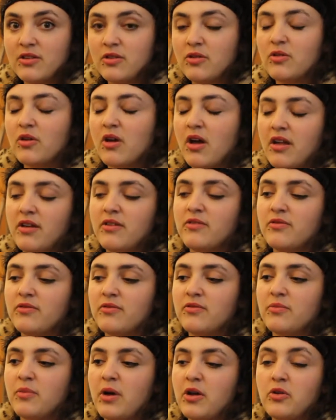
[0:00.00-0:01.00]
you know, kind
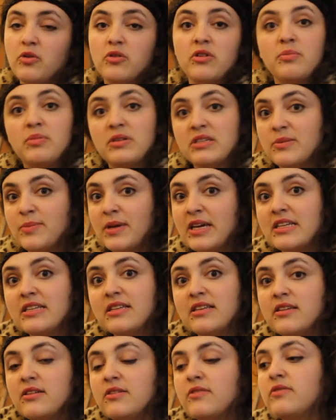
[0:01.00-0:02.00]
of minority
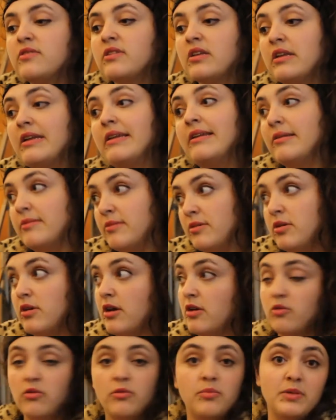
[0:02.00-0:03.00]
perspectives, and
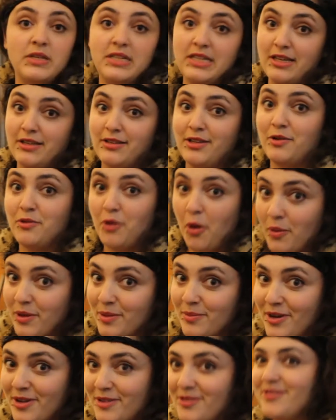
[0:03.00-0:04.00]
particularly
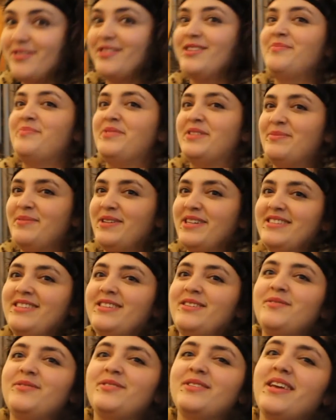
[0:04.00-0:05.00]
growing minority
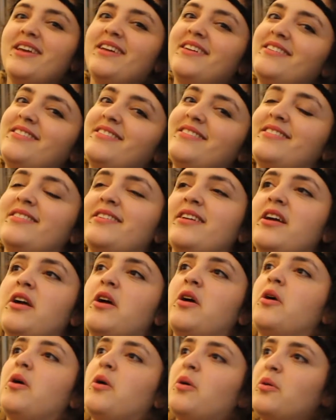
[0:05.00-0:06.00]
perspectives, and
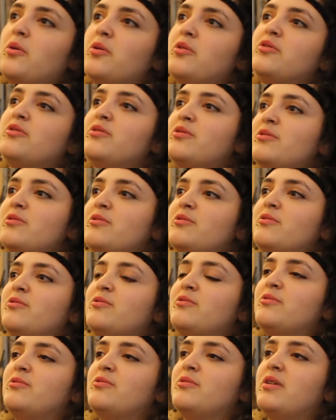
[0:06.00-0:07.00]
also,
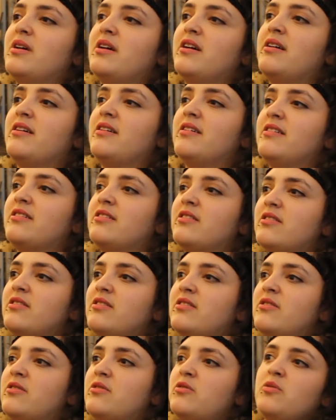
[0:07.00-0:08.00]

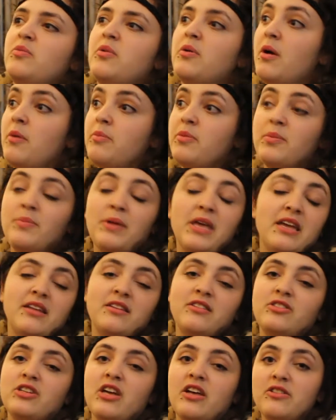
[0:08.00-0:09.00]
you know, are
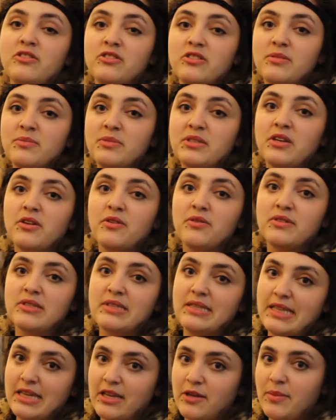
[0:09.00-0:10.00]
prepared to challenge themselves
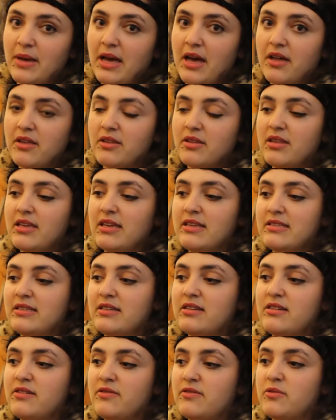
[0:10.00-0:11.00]
and think about things
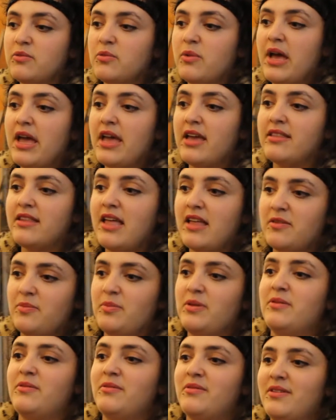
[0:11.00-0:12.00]
in a different way. And that's
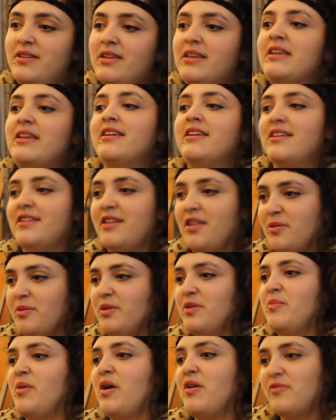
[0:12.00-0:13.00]
been another
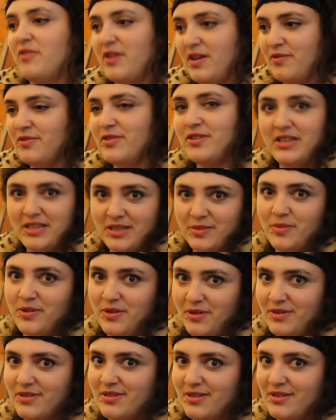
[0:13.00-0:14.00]
one of my favourite
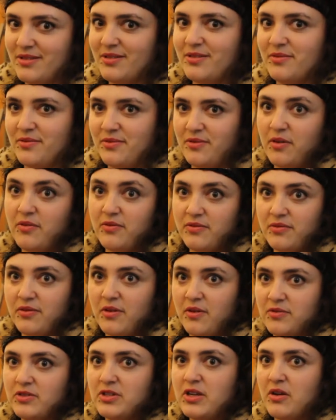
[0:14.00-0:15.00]
experiences
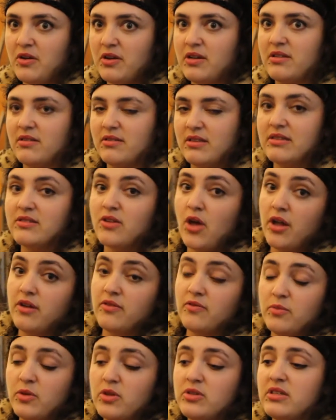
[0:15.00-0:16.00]
of sharing this kind
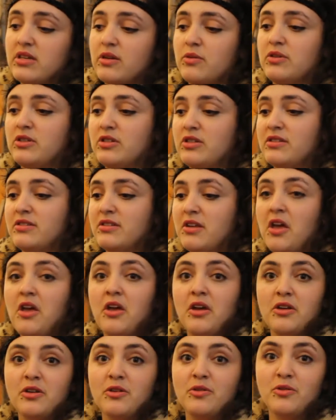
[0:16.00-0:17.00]
of music, which is,
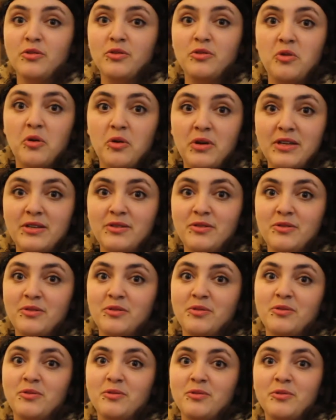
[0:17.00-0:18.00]
you know, talking
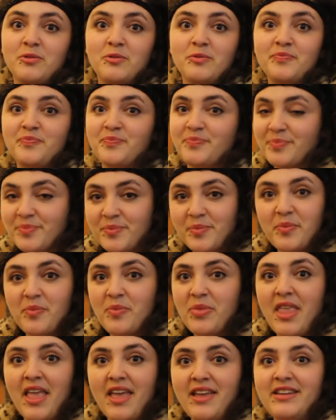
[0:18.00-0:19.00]
to
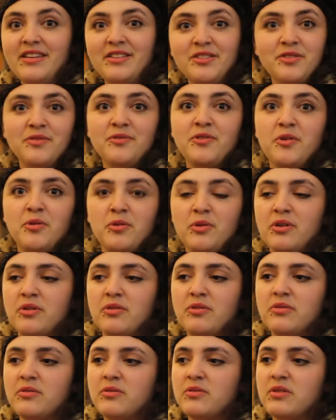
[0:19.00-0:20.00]
an interviewer
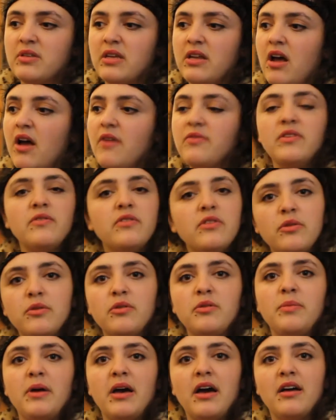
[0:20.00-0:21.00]
who said, I've never
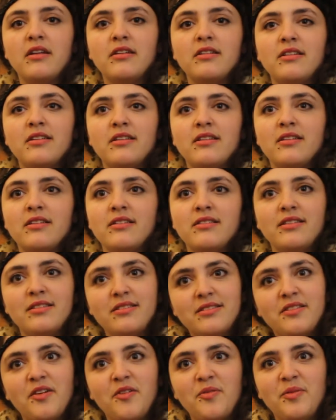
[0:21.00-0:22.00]
thought about
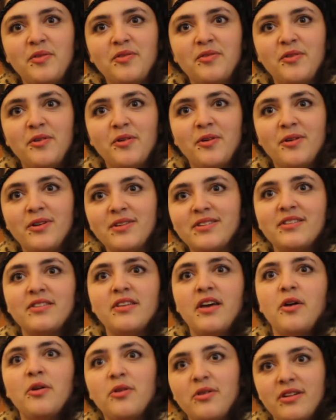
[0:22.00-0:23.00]
this stuff before
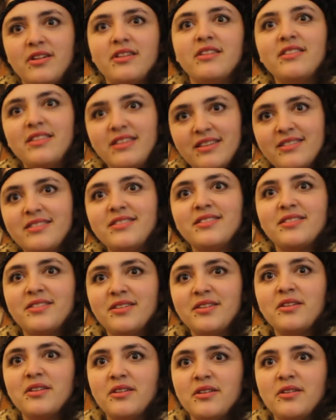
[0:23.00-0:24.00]
until I heard it in this
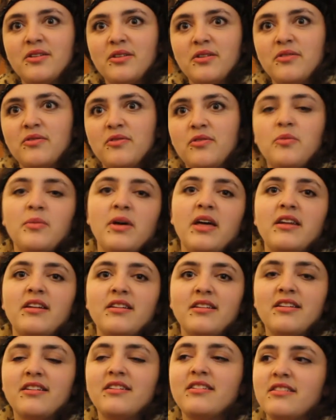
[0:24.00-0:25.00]
format.
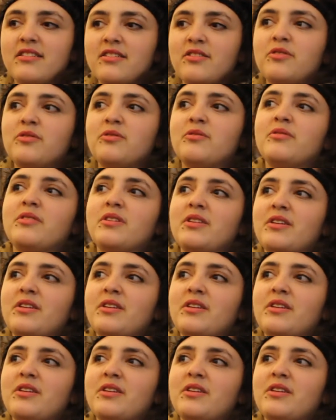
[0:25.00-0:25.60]
And I, you know,